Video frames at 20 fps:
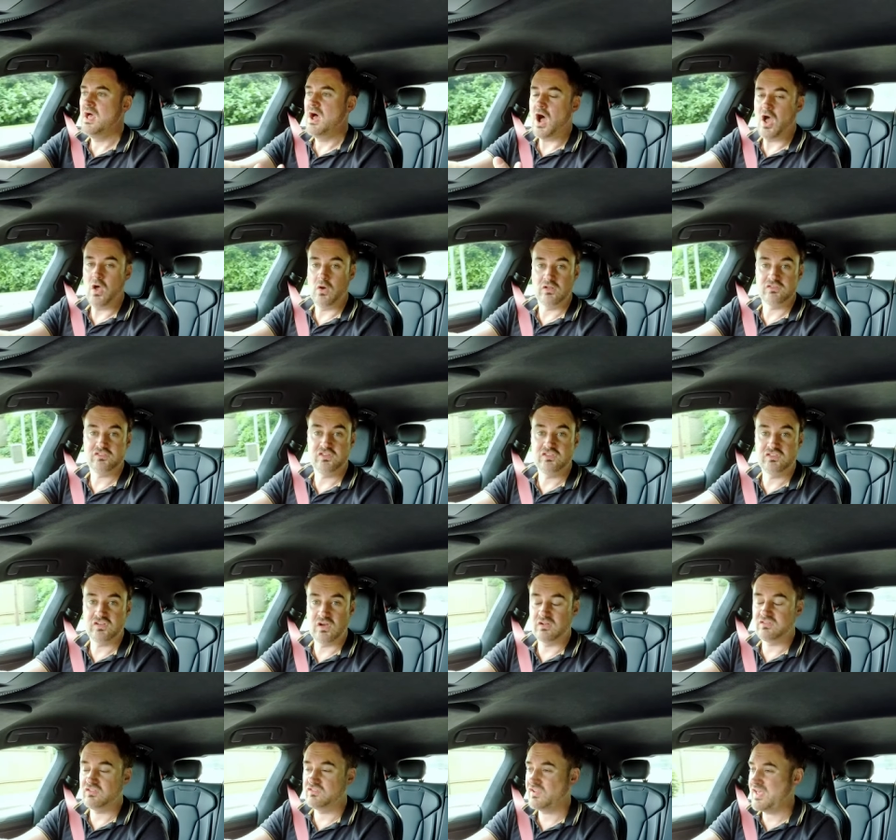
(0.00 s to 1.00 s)
Ionity
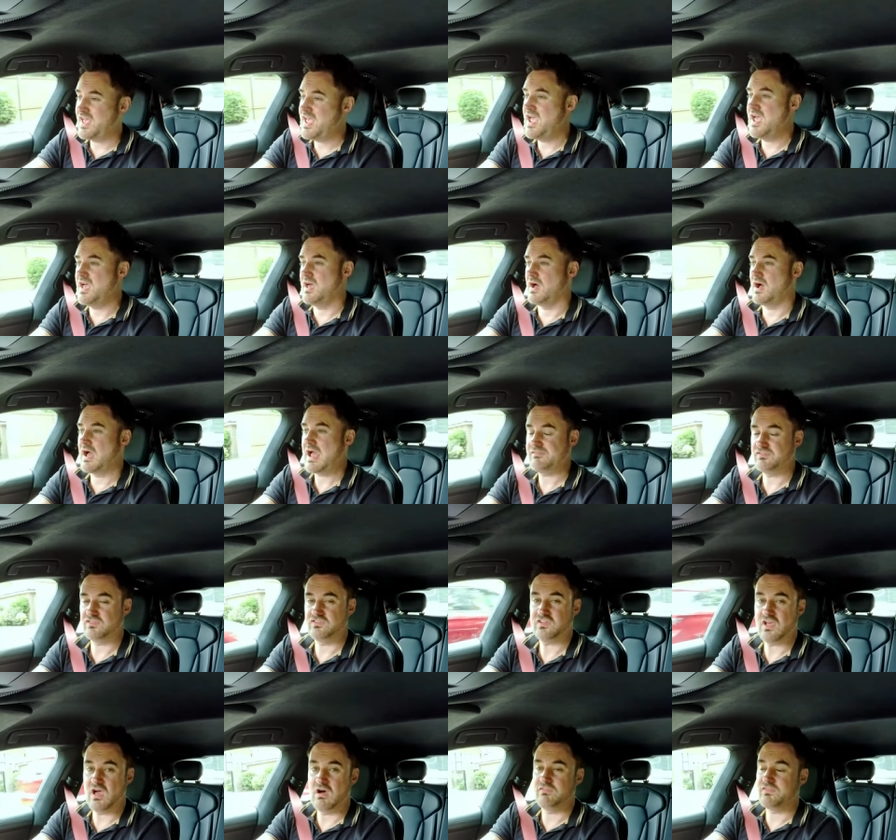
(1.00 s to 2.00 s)
chargers here, I have to
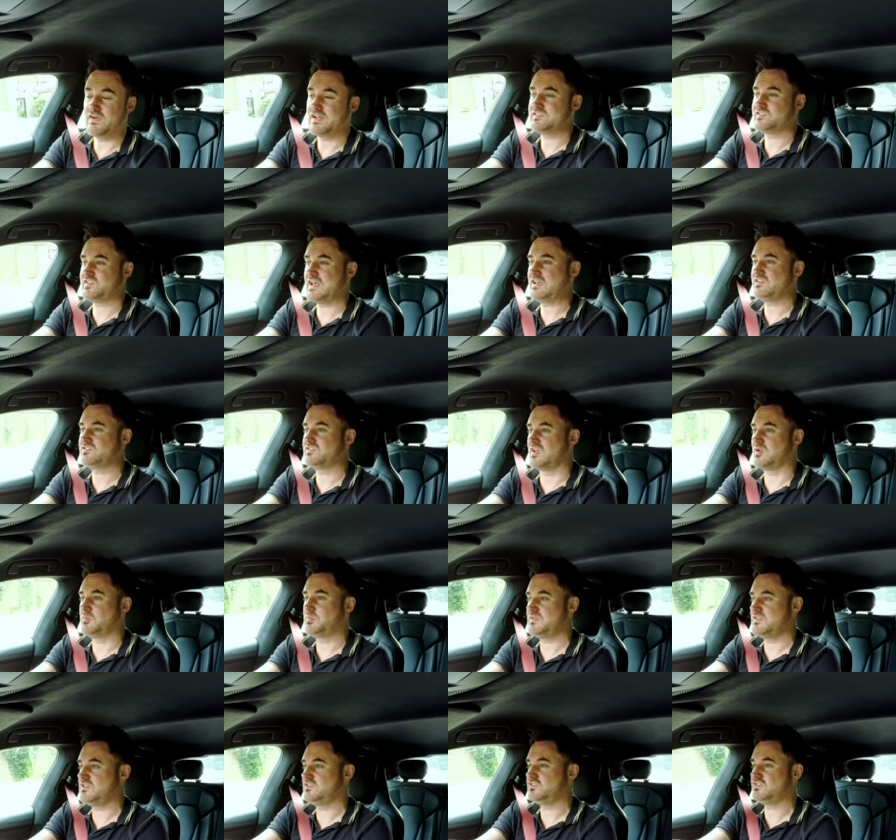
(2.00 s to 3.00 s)
say, are fantastic,
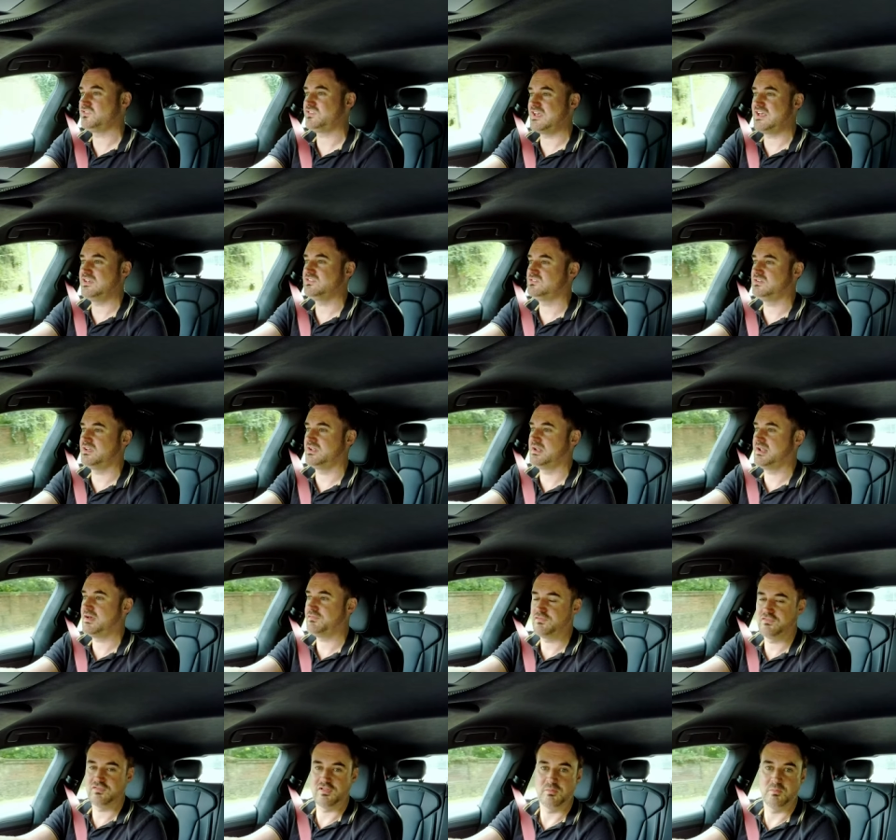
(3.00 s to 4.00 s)
but there just isn't
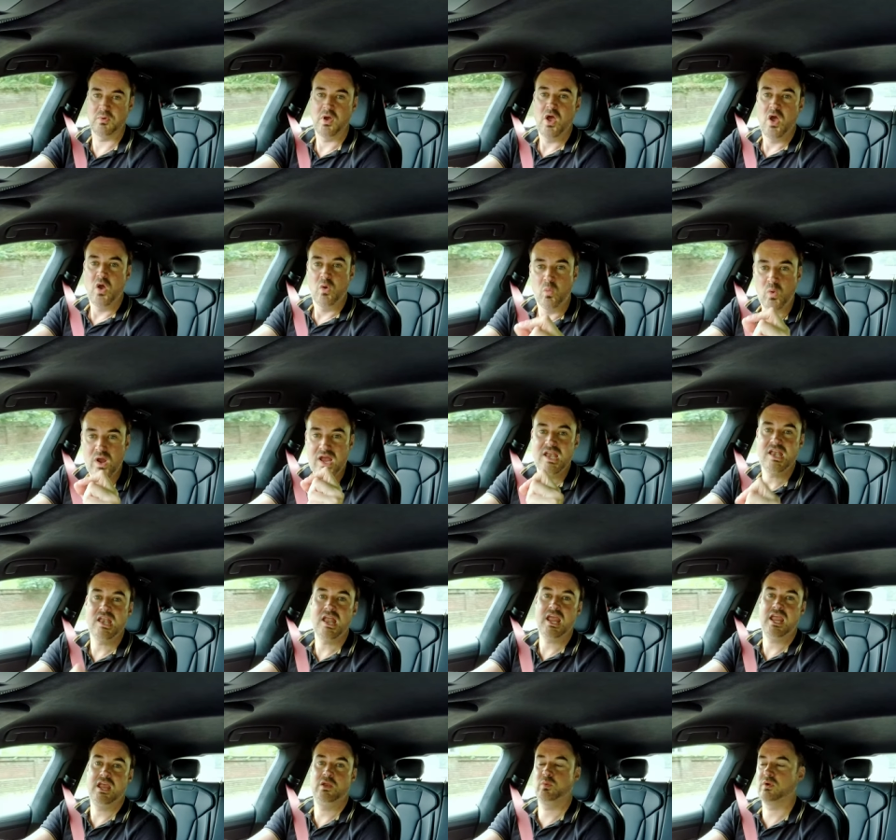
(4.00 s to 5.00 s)
enough of them. We
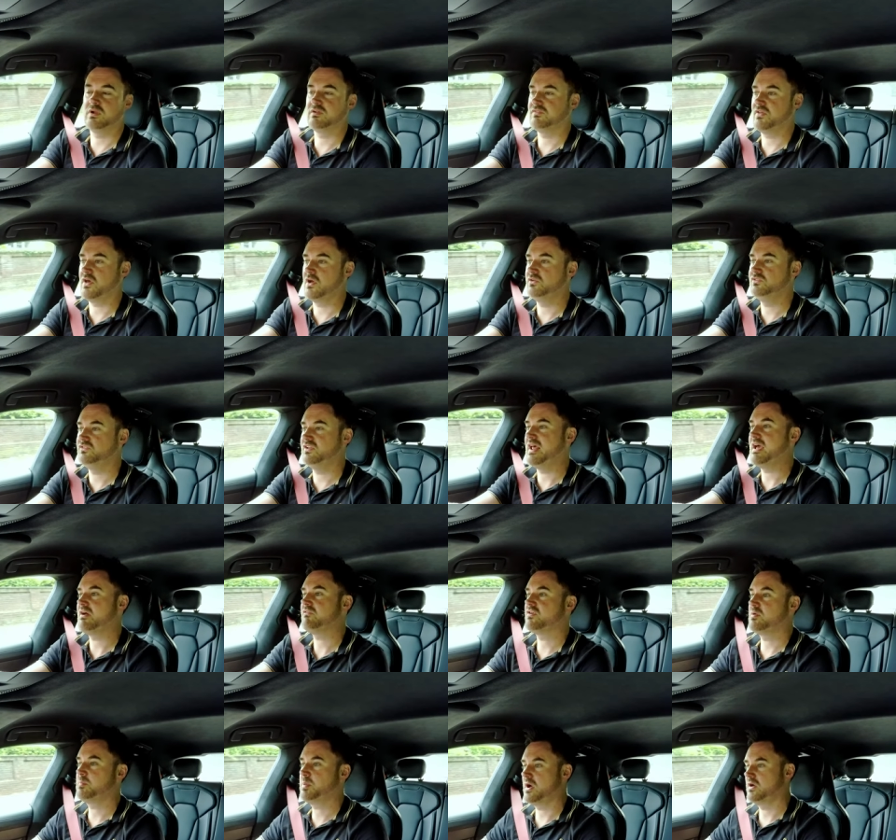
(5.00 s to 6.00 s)
need one of those in
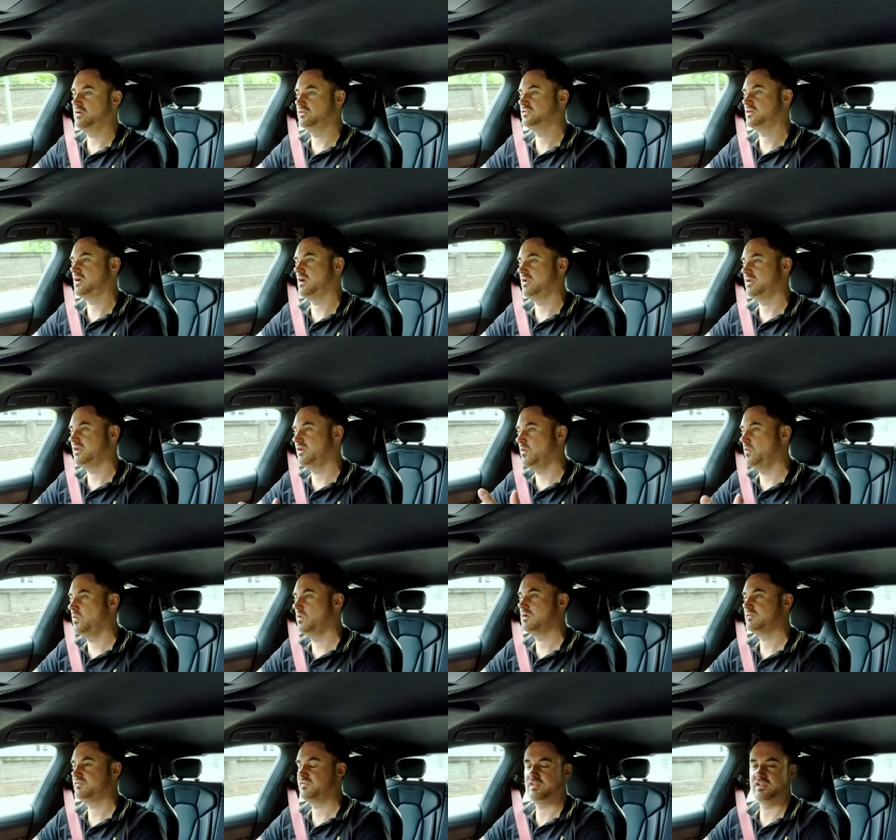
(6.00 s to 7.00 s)
every postcode in
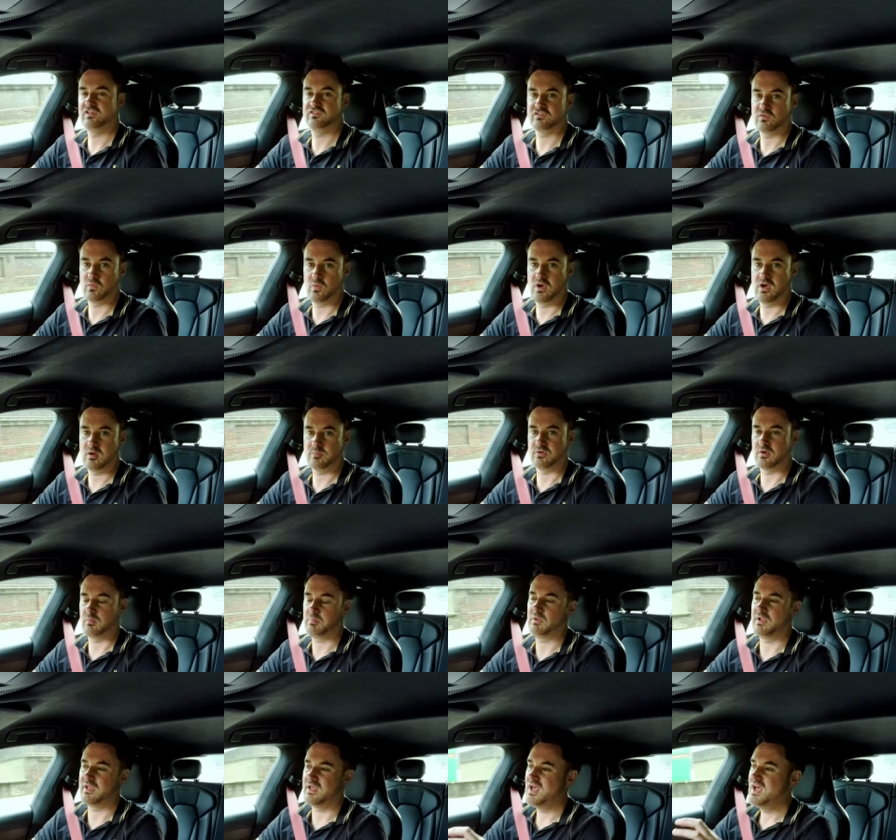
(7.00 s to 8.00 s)
order for this to work
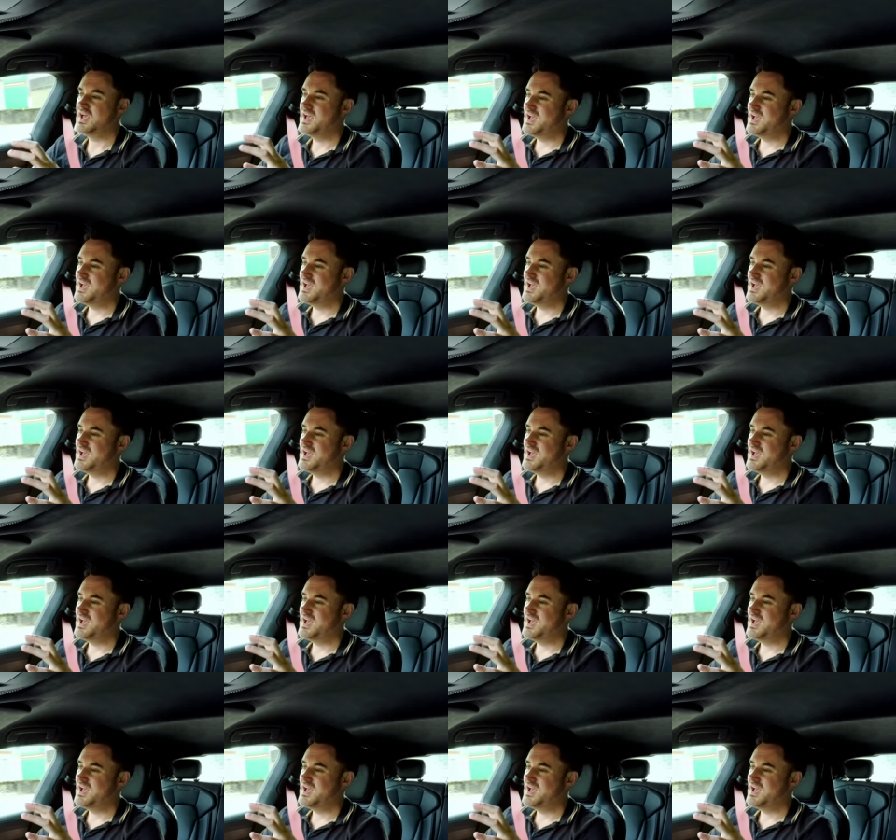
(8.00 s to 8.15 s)
properly.